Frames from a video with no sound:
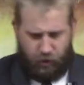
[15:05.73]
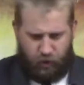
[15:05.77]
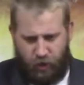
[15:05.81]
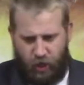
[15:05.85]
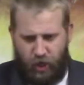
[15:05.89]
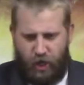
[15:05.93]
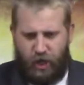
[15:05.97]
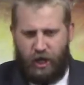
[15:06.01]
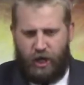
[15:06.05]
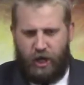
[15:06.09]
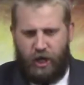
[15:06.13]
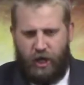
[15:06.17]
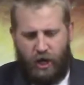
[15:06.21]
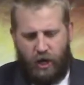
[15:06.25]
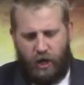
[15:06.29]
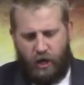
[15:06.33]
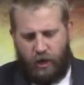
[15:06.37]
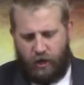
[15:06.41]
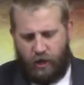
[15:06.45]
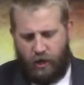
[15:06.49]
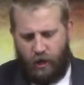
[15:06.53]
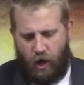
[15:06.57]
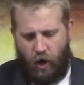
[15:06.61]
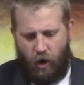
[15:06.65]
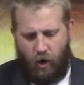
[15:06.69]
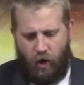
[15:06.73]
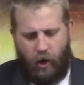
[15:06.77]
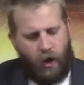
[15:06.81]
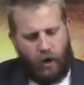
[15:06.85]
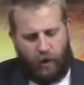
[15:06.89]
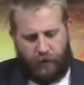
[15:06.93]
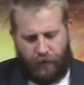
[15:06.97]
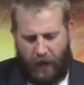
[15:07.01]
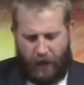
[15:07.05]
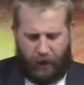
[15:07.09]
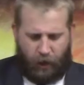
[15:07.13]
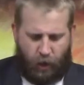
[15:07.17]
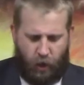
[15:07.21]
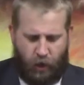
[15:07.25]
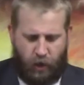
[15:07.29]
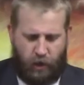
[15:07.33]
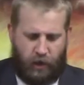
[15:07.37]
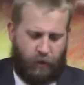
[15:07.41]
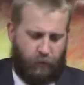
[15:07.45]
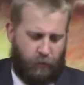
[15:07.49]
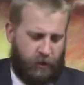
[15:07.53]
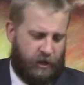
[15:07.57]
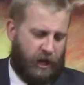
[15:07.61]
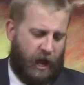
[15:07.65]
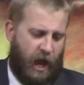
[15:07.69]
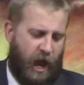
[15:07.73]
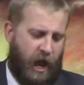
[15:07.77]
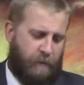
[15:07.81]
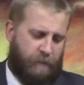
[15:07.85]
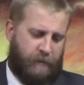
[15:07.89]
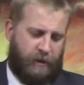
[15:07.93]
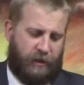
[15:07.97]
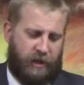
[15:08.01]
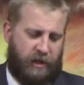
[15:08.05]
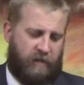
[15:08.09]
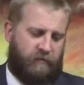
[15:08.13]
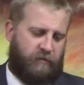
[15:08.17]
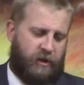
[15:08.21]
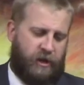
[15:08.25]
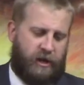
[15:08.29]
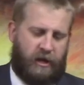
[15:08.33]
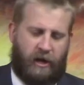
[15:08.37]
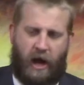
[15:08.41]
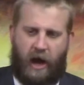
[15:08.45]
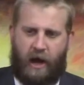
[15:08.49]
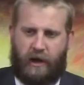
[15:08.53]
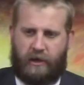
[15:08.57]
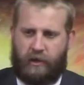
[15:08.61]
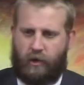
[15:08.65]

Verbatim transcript: See, you know, that could, we can't be living on,